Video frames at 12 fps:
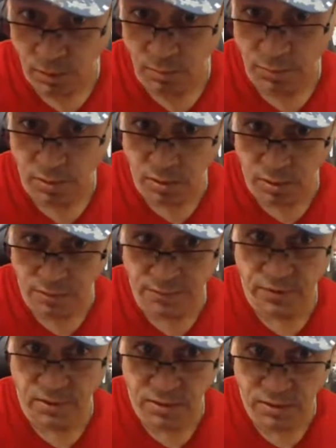of
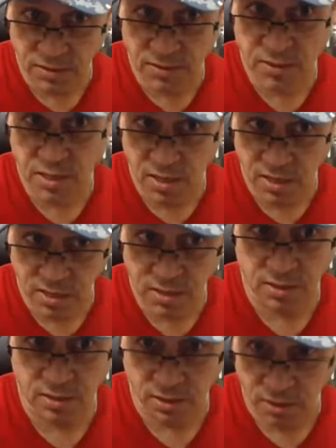the sky,
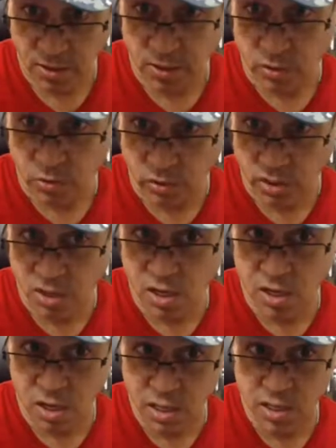we
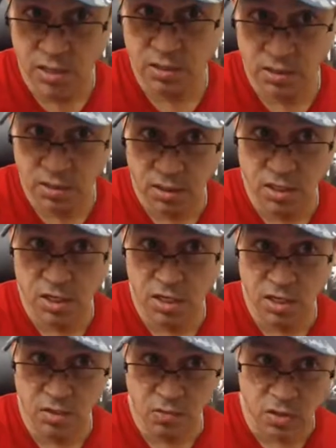are
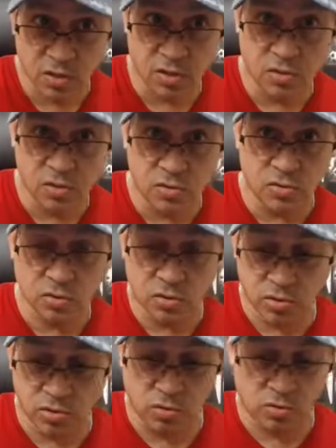heroes
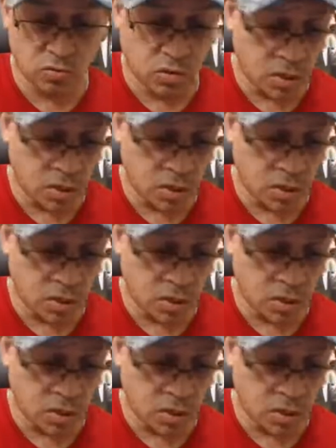tonight,